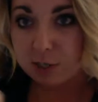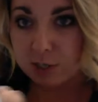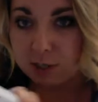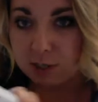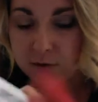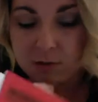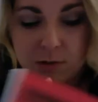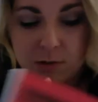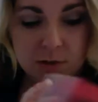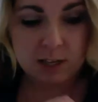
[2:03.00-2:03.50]

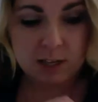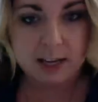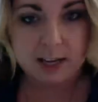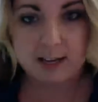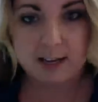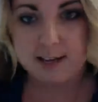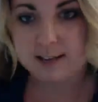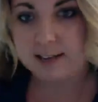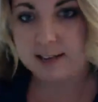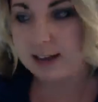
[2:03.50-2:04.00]
do
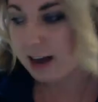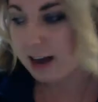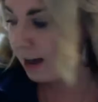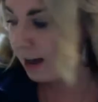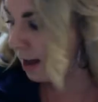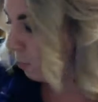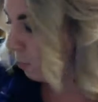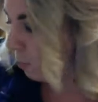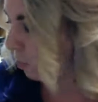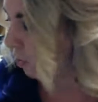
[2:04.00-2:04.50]
is
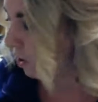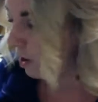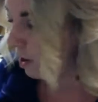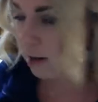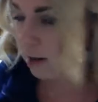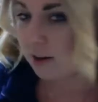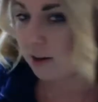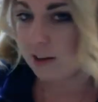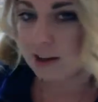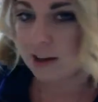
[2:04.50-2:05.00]
I
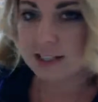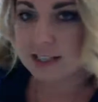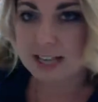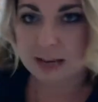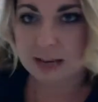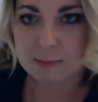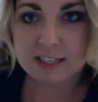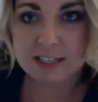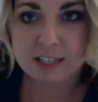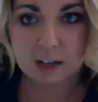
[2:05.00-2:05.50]
would
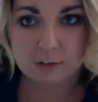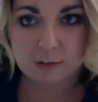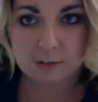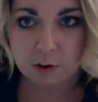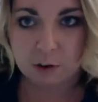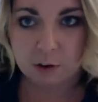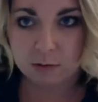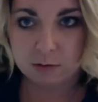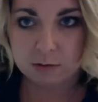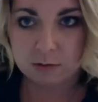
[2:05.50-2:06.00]
take my cell
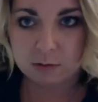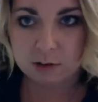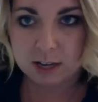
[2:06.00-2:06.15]
phone